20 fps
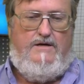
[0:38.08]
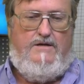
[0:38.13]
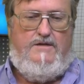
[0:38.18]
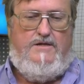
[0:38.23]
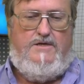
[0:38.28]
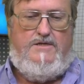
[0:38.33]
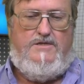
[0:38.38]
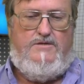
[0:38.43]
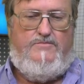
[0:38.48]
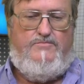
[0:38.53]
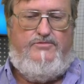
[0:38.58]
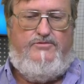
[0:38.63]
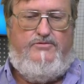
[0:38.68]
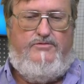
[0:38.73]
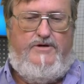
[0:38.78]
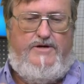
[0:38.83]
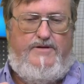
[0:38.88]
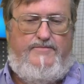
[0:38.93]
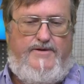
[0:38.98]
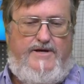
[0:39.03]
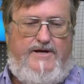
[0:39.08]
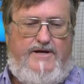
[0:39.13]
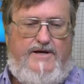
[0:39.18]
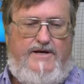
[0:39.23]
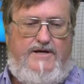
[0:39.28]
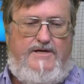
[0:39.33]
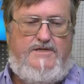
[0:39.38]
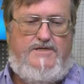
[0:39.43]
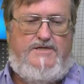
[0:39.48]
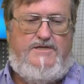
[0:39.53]
there's some pretty big
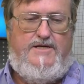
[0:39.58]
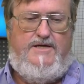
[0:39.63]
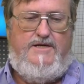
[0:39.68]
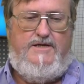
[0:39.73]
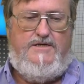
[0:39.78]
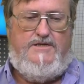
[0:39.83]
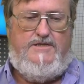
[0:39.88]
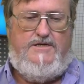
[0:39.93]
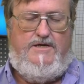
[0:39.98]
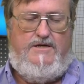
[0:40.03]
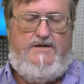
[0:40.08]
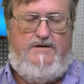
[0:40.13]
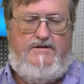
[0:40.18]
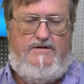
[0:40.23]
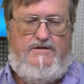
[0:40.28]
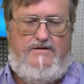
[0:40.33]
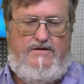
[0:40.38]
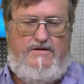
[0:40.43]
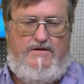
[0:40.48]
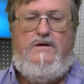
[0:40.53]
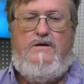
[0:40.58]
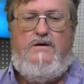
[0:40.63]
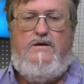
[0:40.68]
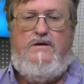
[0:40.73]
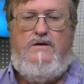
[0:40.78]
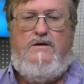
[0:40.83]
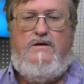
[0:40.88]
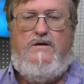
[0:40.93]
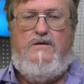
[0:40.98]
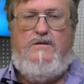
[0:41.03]
heat sinks.
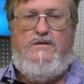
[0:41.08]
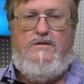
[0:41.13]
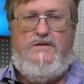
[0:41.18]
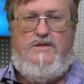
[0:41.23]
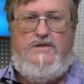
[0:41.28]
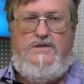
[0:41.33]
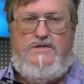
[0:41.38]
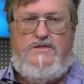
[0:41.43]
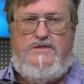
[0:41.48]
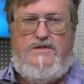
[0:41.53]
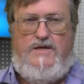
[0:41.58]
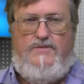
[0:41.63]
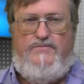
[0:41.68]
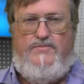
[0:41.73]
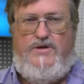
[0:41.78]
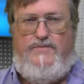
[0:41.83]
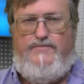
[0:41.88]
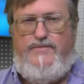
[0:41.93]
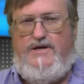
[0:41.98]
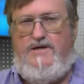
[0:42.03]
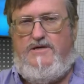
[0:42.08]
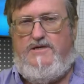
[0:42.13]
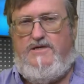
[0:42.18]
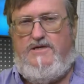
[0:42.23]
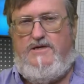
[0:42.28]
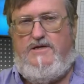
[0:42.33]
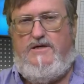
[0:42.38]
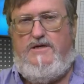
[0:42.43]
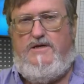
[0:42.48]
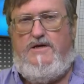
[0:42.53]
This M P P
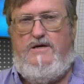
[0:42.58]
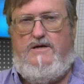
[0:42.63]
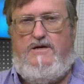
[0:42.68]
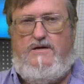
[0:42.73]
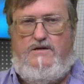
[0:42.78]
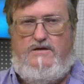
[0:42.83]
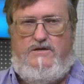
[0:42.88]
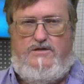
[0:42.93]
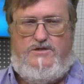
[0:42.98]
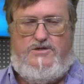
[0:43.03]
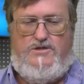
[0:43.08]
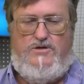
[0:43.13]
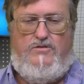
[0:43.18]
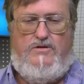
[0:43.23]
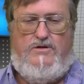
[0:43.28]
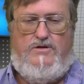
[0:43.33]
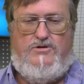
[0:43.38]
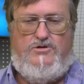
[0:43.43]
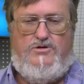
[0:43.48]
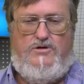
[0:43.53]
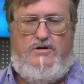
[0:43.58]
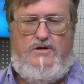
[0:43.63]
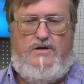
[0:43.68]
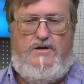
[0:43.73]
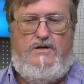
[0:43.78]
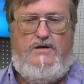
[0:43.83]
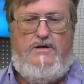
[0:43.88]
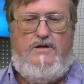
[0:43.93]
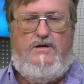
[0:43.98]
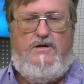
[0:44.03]
T solar
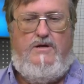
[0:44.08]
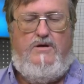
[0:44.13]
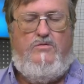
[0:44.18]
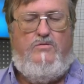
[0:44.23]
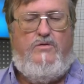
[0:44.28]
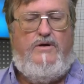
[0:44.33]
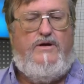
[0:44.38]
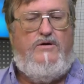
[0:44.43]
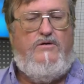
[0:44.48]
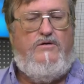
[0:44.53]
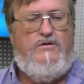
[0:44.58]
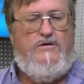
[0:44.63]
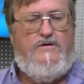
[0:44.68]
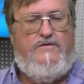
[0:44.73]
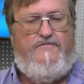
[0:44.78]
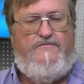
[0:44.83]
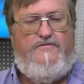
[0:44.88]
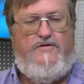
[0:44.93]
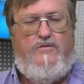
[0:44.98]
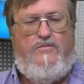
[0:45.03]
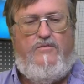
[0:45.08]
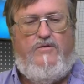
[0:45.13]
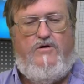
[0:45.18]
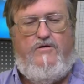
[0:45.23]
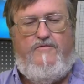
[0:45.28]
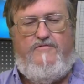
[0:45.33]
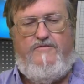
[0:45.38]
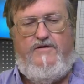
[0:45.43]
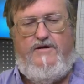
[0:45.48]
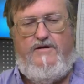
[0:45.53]
controller we got from
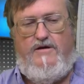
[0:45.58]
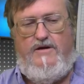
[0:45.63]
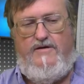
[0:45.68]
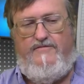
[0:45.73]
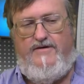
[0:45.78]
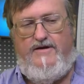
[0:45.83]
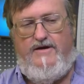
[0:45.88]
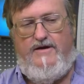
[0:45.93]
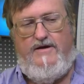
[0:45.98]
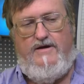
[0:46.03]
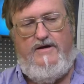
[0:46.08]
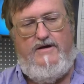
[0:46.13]
Off-Road Living.